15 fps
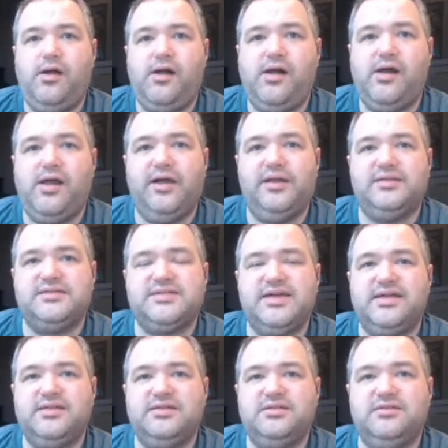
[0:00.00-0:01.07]
I
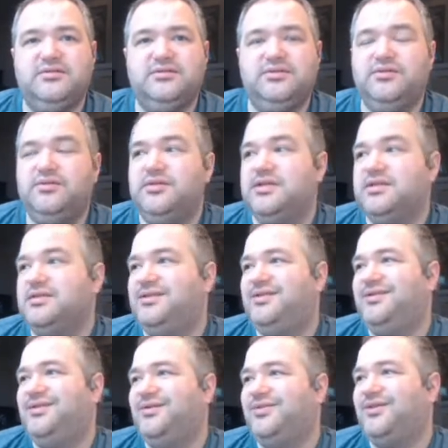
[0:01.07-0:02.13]
decided to
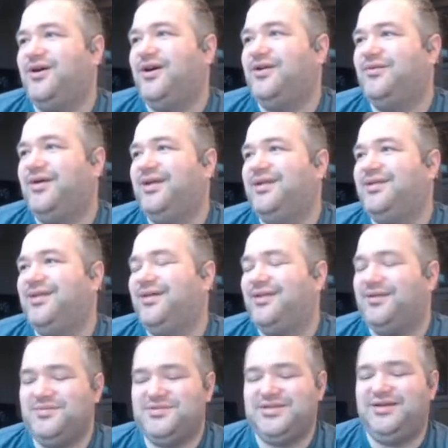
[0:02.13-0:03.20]
do it the hard way. Now that
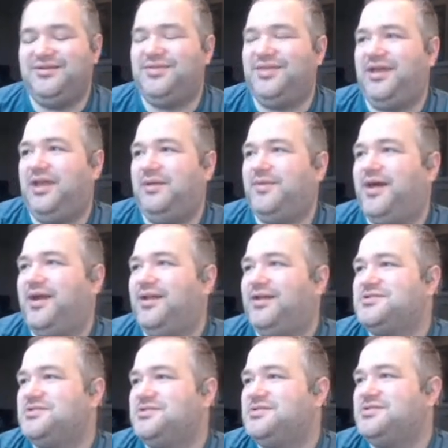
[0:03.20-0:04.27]
I'm sitting here thinking about it, I
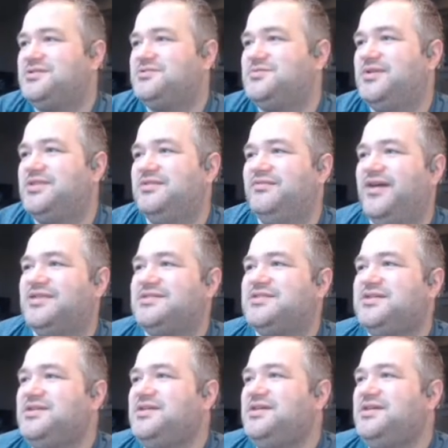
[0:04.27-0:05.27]
should just use with events.